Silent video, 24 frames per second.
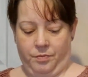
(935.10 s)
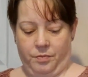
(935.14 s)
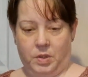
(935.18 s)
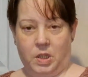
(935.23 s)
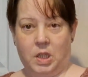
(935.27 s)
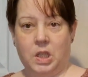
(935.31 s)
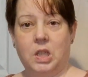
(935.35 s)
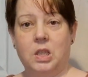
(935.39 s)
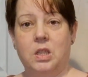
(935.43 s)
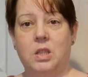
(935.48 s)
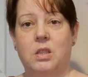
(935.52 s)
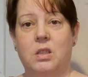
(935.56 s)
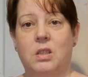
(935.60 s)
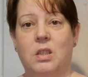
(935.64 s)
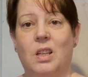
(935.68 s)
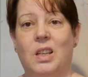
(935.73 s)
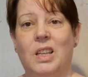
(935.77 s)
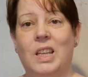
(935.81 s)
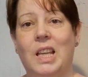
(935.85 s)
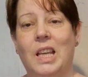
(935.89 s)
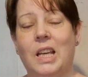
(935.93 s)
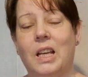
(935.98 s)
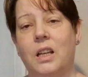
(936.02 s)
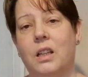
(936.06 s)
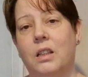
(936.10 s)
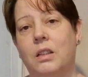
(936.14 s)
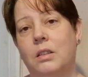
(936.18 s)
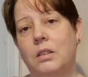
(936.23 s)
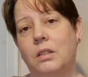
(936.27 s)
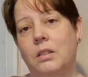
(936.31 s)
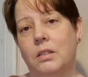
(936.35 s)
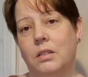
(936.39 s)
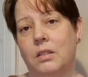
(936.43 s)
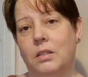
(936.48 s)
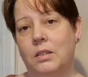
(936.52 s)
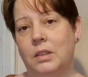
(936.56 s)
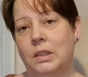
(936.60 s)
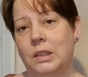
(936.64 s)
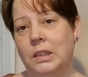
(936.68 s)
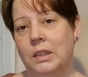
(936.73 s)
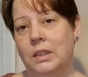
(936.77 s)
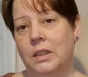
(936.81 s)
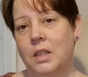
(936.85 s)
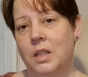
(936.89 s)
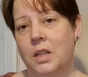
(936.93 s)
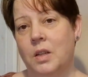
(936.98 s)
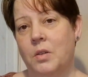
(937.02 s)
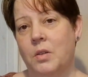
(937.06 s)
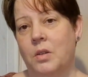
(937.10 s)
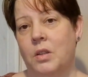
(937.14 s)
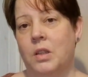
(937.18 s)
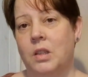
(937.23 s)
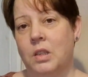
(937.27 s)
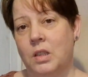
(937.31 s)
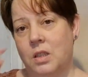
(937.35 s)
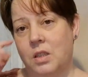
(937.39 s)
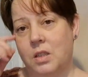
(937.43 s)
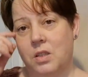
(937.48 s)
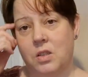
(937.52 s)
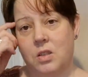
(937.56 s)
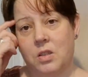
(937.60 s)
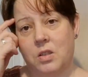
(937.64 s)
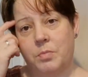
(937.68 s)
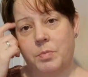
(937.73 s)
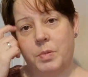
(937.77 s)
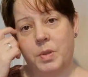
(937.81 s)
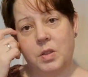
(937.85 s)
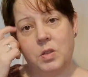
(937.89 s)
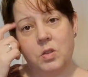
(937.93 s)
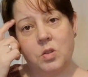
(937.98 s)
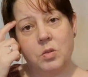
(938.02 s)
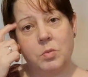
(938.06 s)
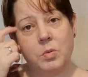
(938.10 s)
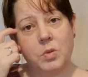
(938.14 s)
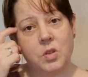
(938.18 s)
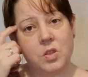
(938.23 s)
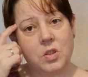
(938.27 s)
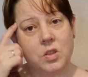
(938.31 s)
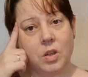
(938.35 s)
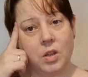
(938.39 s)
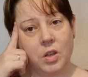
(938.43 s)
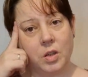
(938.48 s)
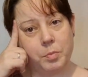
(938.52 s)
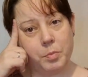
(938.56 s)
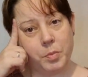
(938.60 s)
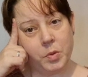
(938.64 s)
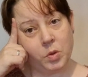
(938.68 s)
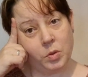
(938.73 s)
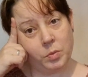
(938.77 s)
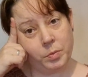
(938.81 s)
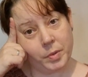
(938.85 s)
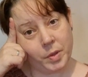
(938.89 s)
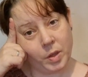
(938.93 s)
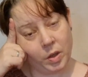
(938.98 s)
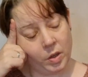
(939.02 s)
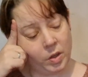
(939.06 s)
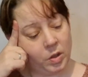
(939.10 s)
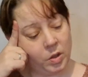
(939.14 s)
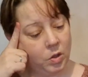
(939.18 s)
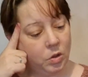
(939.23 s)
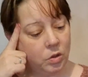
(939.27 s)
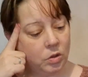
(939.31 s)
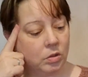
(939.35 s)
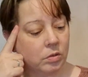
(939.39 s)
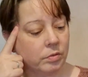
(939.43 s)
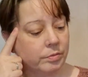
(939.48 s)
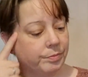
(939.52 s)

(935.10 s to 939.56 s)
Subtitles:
because yeah, there's a bit too much side boob going on.